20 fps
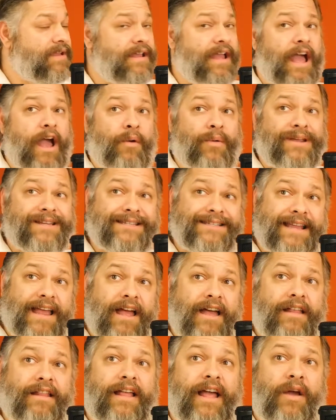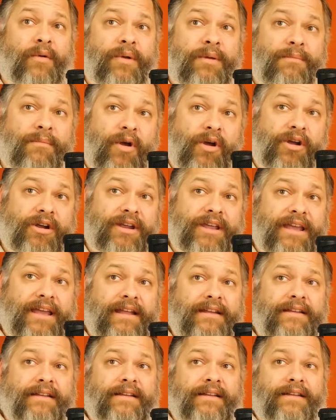how we sell, how we
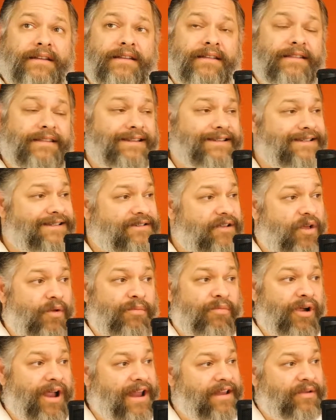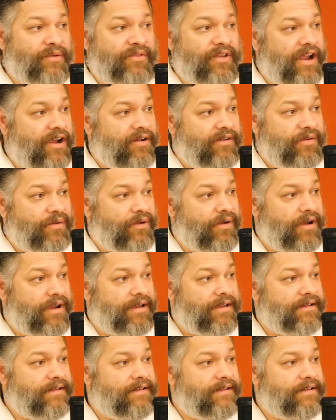market. This is all brand new territory.